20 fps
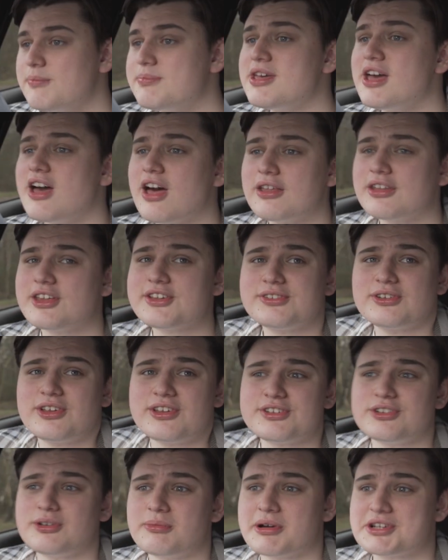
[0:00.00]
Yeah,
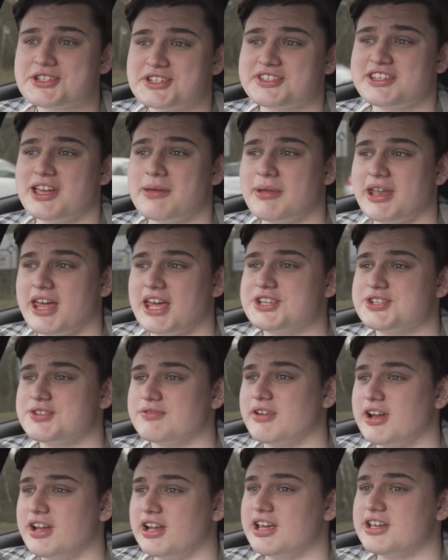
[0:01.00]
it's not much to say about the engine
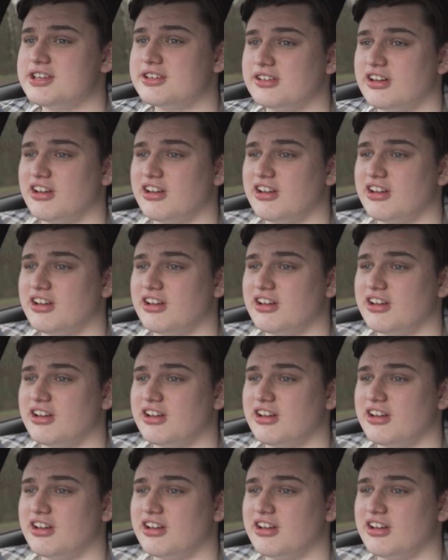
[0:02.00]
really.